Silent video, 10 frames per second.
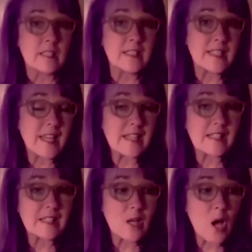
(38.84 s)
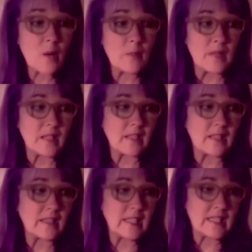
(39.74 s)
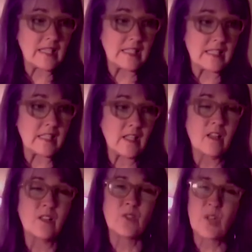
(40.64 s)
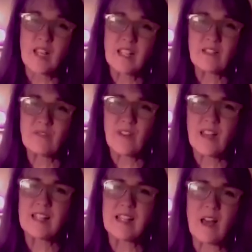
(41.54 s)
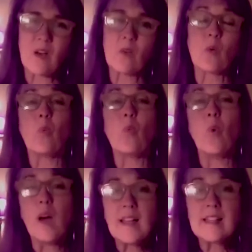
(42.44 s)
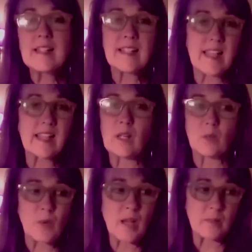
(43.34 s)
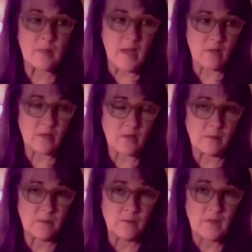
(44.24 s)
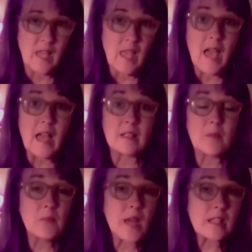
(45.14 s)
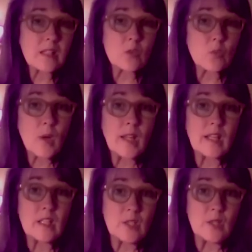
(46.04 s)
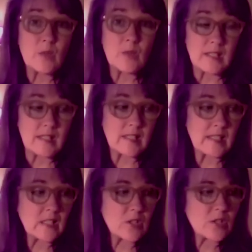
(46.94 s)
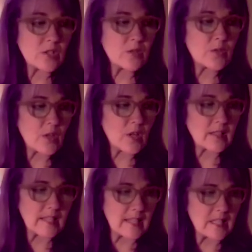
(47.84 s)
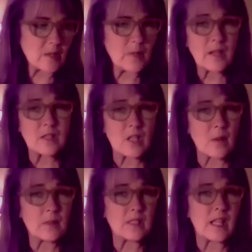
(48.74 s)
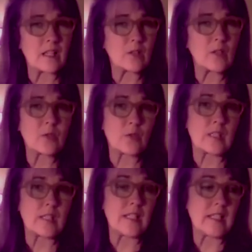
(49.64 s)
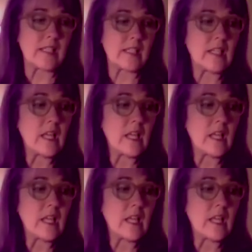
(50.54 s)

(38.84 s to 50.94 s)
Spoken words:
Today's topic is trying to find out, what can I write about? And the best way to do this is to start thinking about topics that you're interested in.